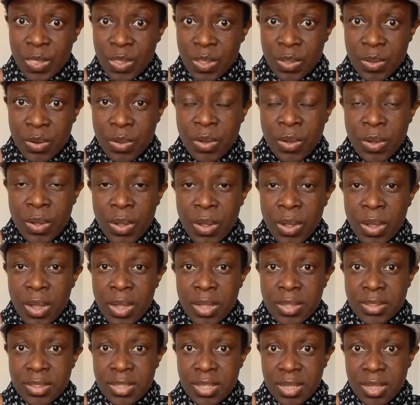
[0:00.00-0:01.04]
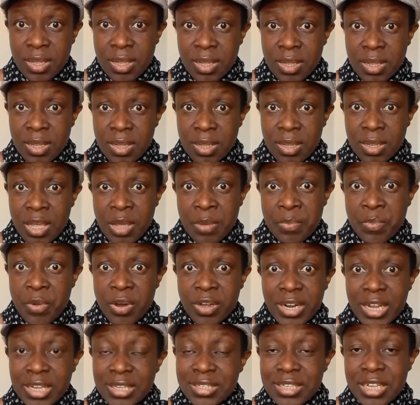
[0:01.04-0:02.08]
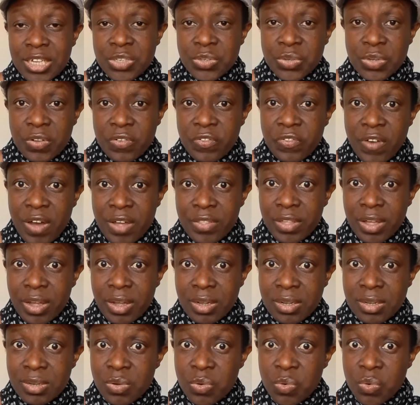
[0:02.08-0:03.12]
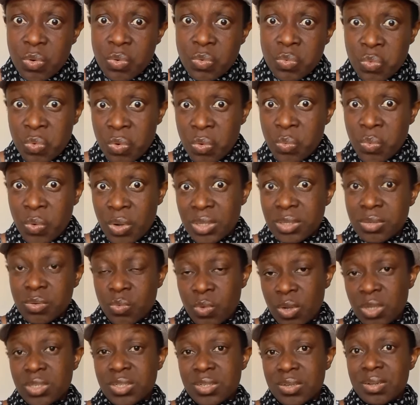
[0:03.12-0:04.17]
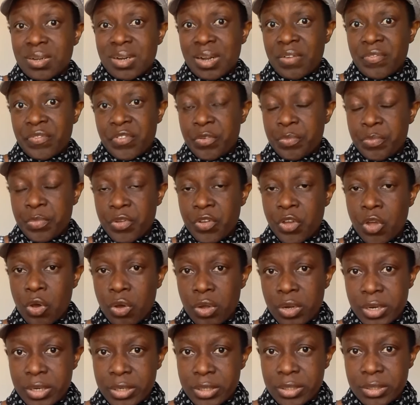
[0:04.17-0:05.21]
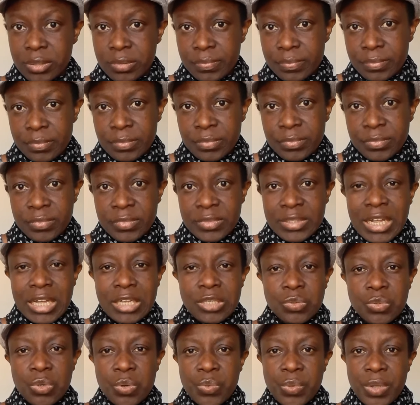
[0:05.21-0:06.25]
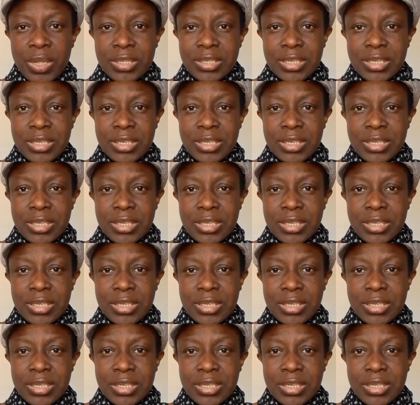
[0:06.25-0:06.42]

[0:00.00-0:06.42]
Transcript: you know, the, a mother say to the father, what, what son have you begotten? That's what we are